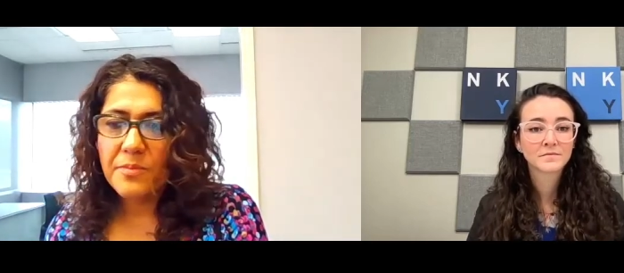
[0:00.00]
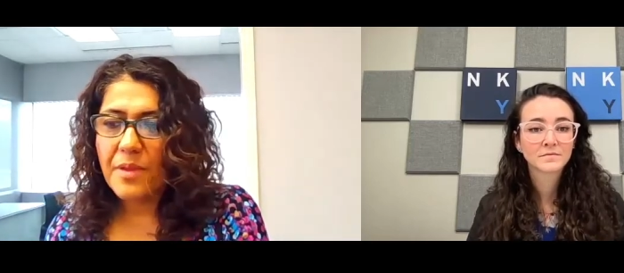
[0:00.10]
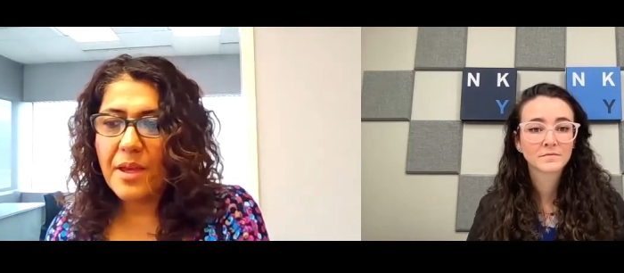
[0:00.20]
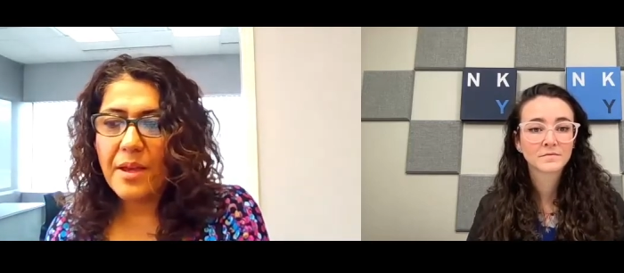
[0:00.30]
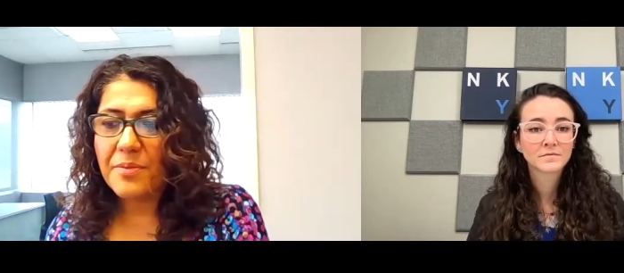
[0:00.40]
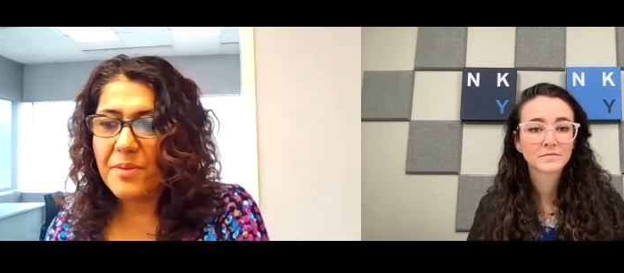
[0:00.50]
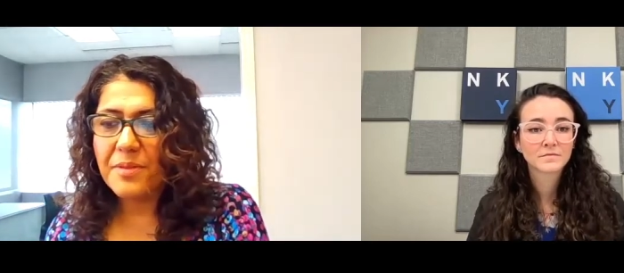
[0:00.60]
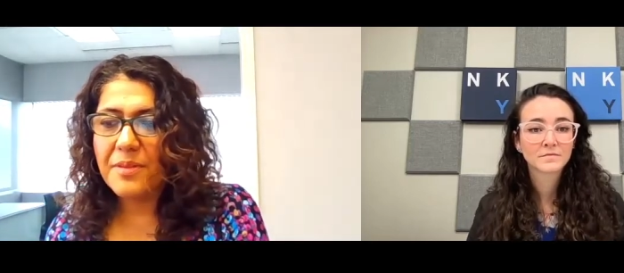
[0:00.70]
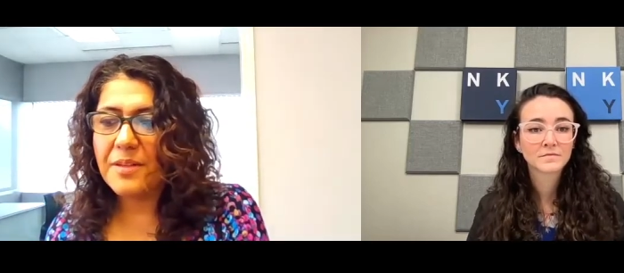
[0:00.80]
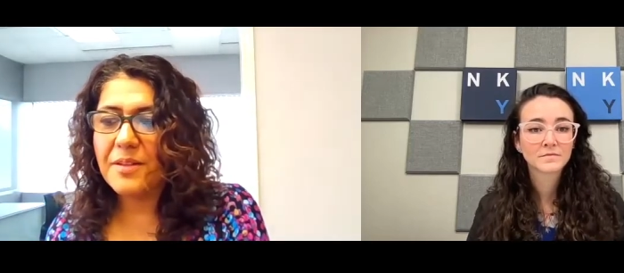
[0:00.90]
Speaker 1: uh,
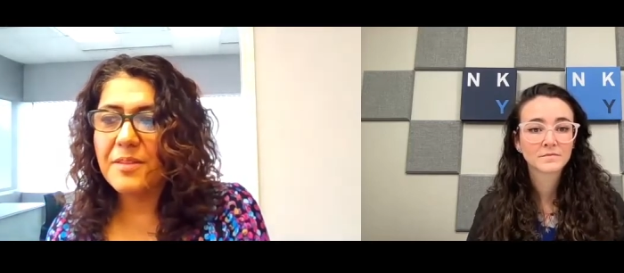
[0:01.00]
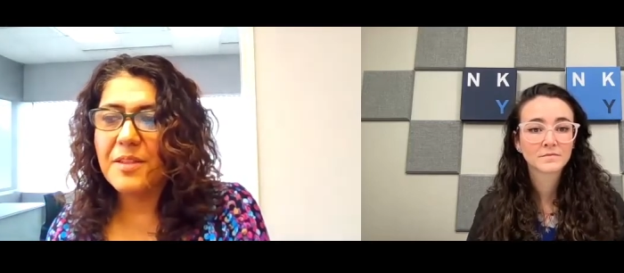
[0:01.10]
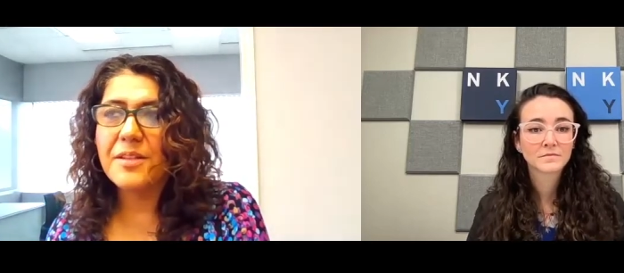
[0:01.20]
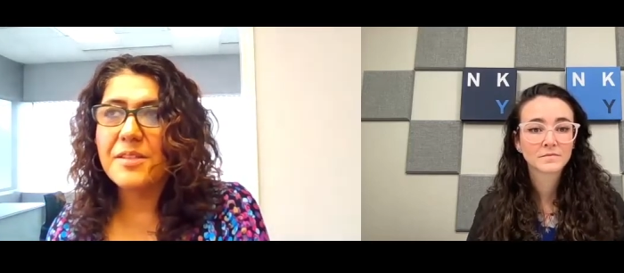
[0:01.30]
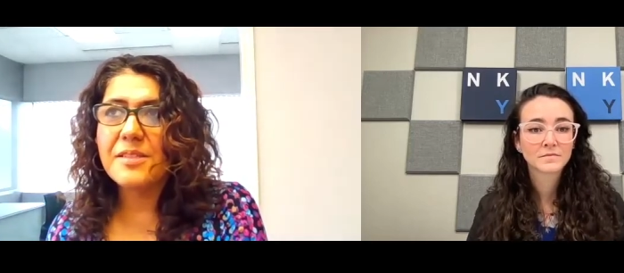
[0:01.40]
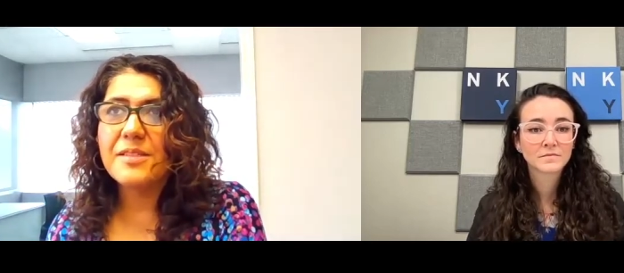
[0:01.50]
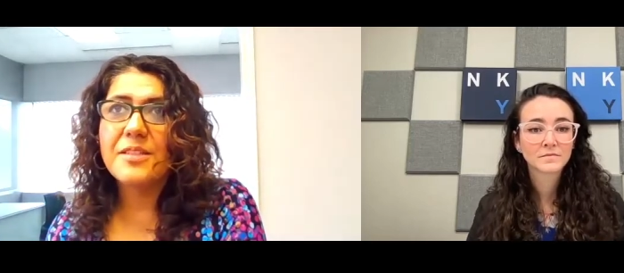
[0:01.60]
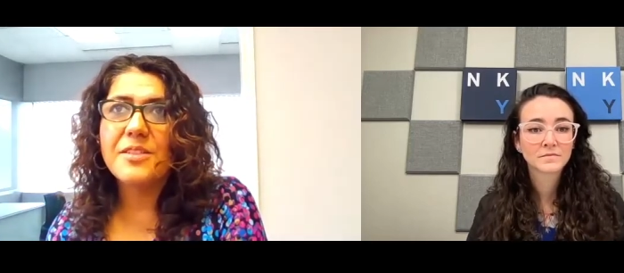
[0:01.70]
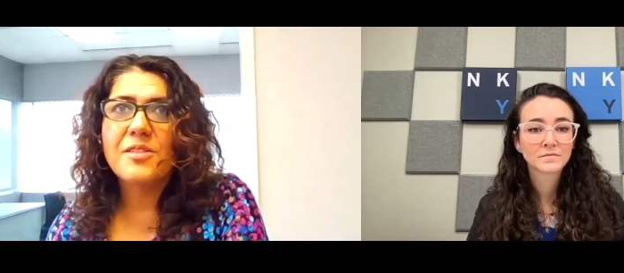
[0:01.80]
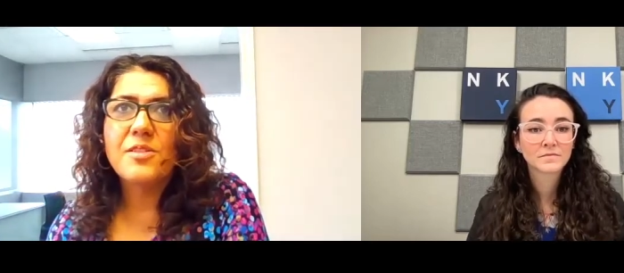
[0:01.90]
there, there's,
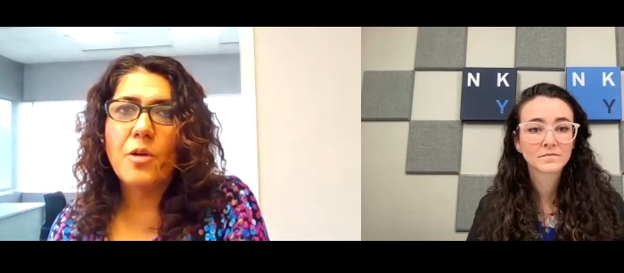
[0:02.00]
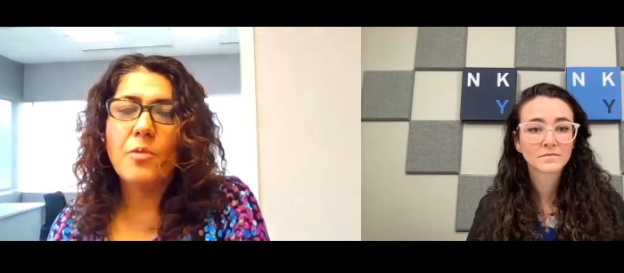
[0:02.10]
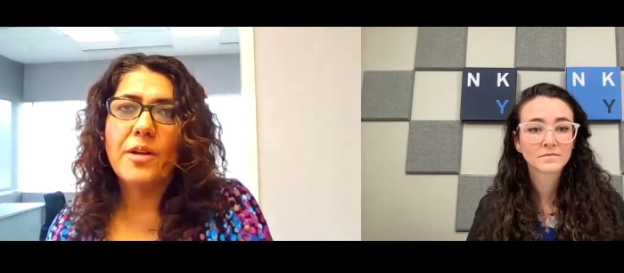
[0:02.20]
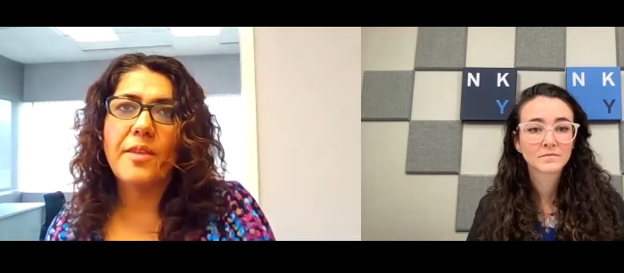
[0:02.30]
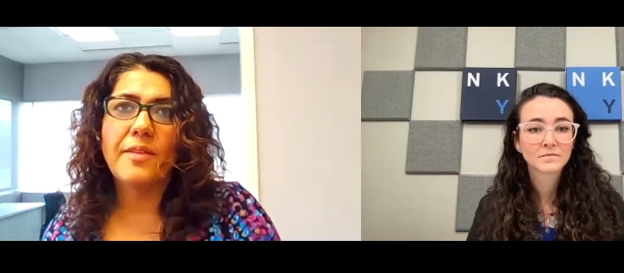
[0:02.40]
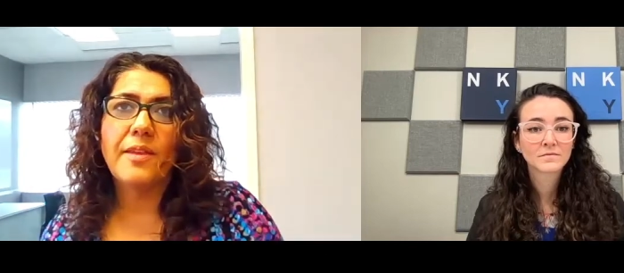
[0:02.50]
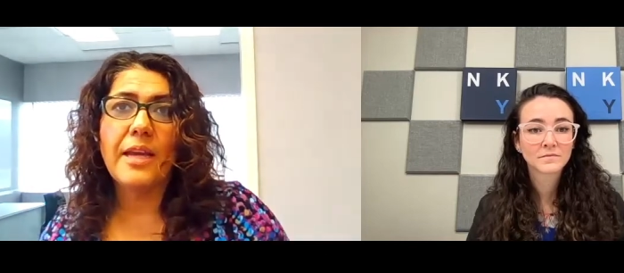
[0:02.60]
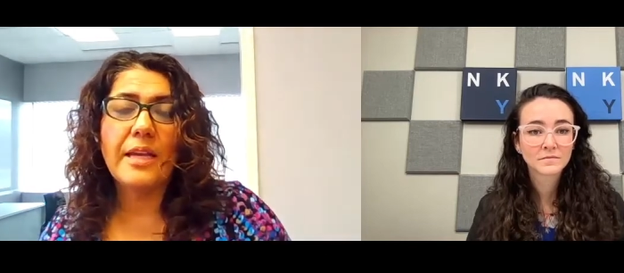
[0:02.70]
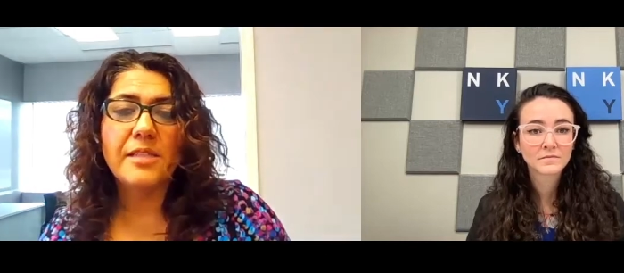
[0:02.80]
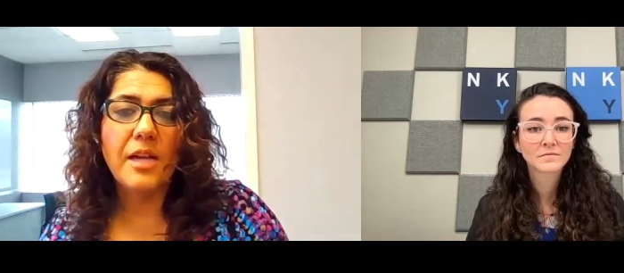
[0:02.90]
there's nowhere that they
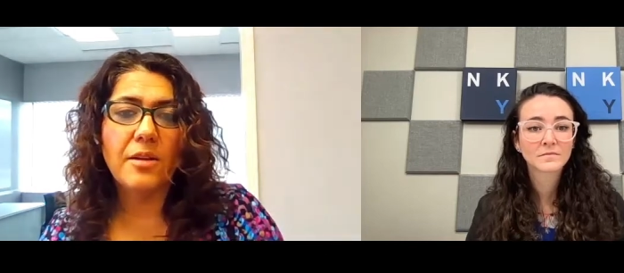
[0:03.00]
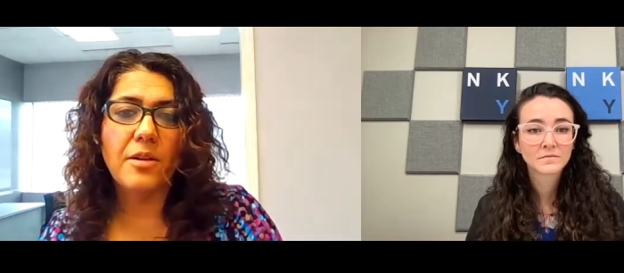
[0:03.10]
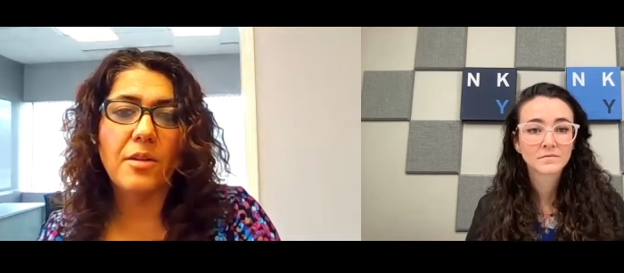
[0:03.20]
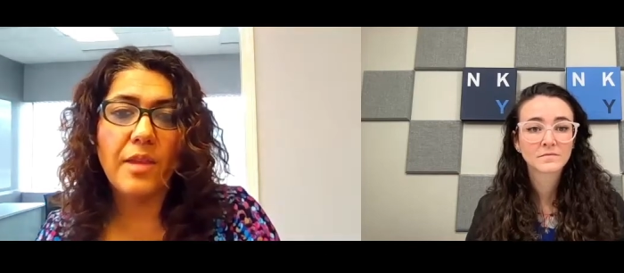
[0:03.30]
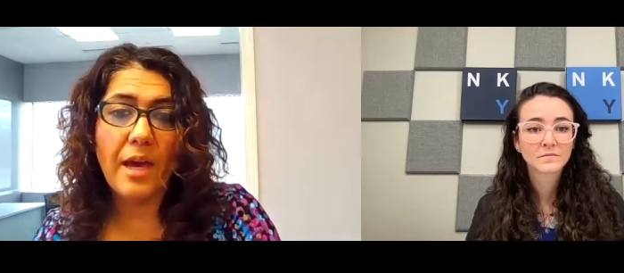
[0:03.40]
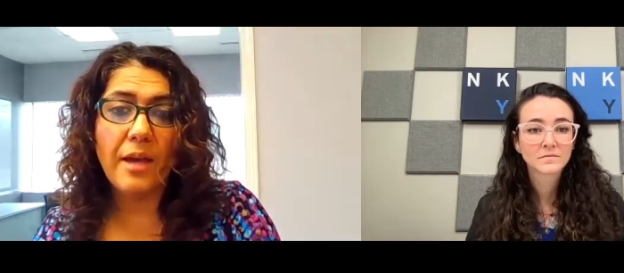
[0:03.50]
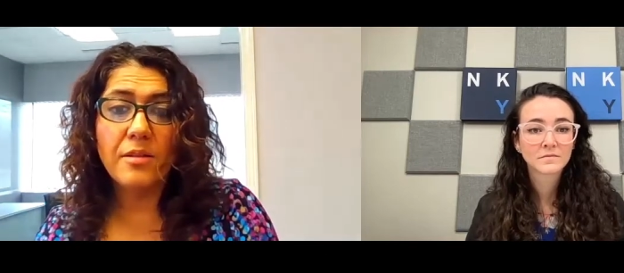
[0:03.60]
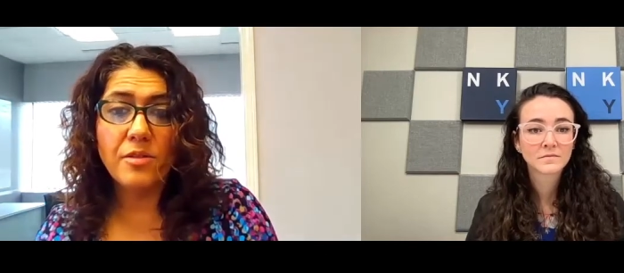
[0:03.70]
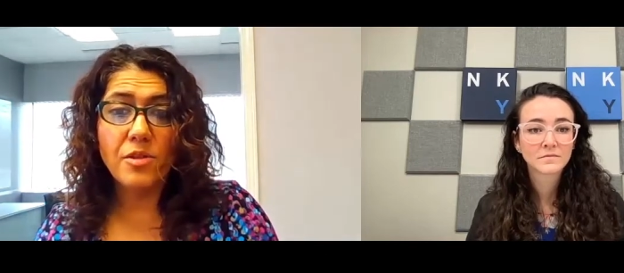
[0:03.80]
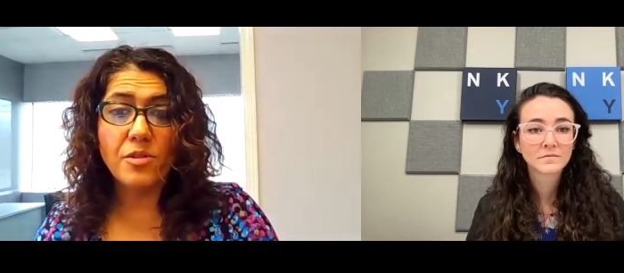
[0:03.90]
can tell you that
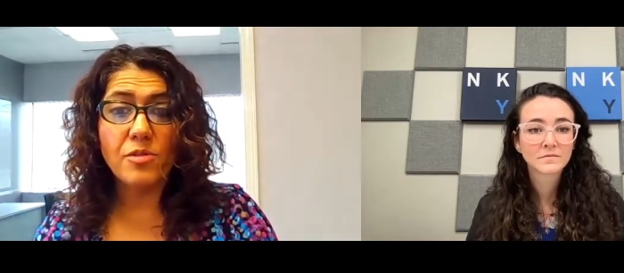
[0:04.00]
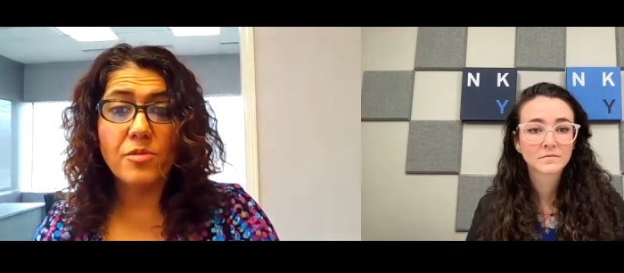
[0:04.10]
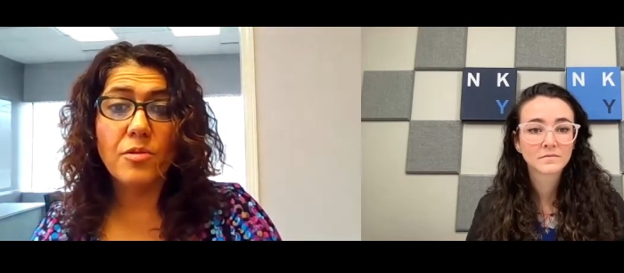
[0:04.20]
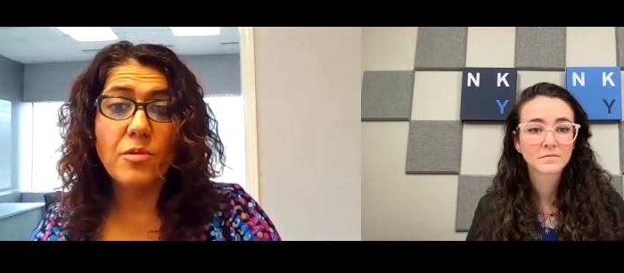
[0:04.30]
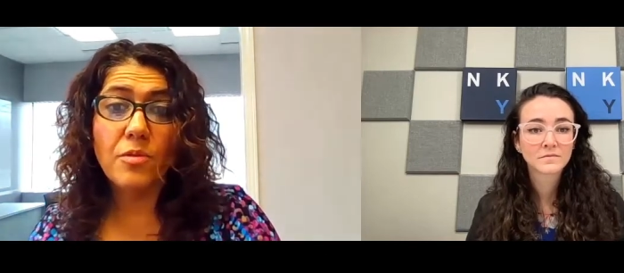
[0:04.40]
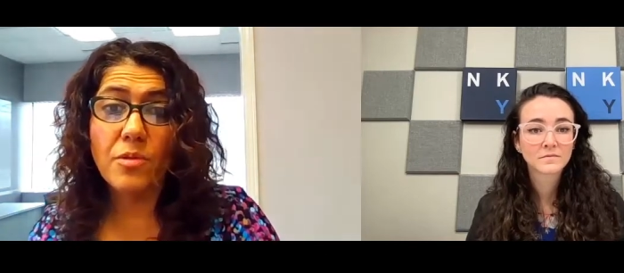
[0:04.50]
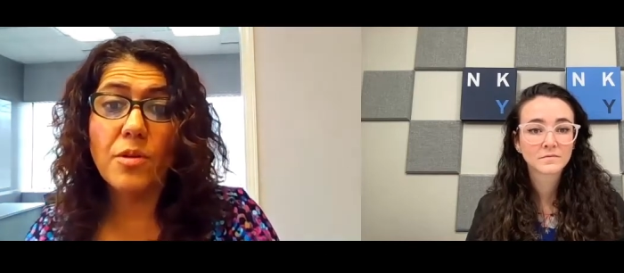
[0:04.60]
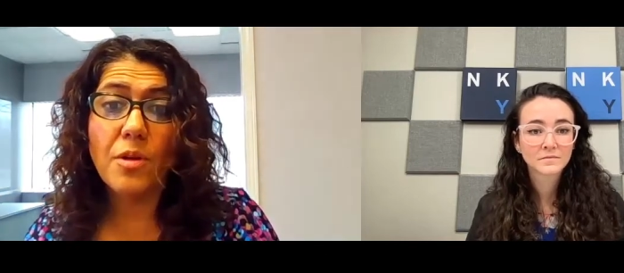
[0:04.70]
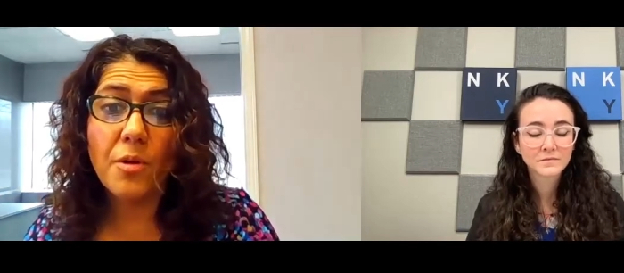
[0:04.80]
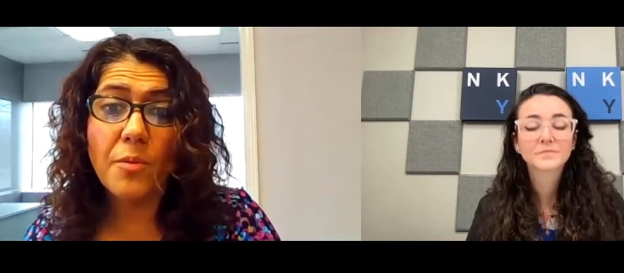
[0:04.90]
just, you
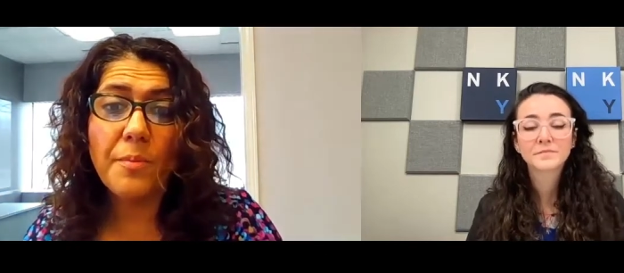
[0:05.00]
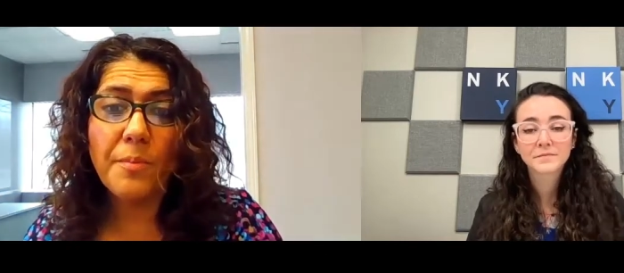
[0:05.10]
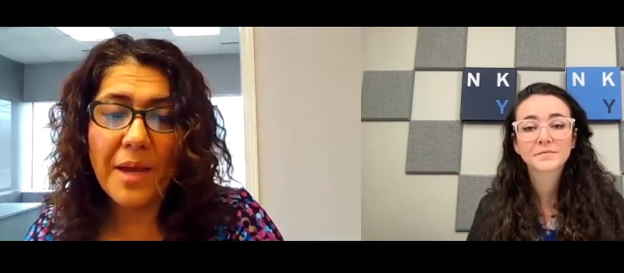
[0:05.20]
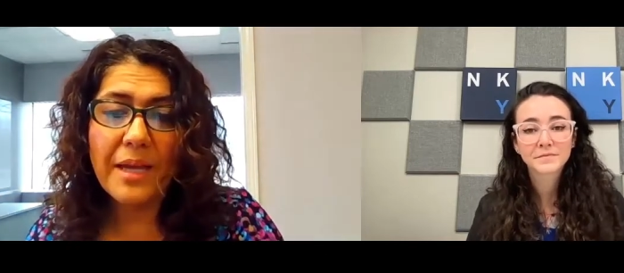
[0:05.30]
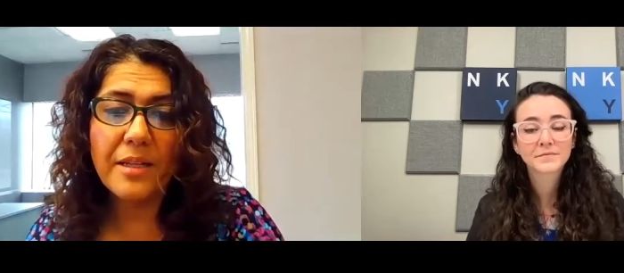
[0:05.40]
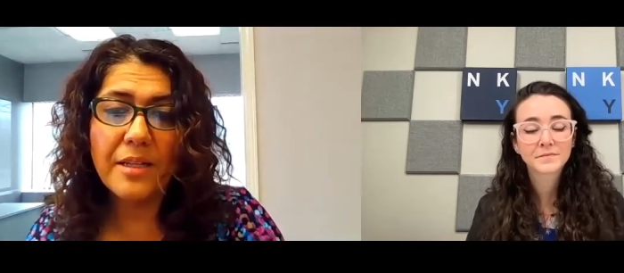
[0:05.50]
know, making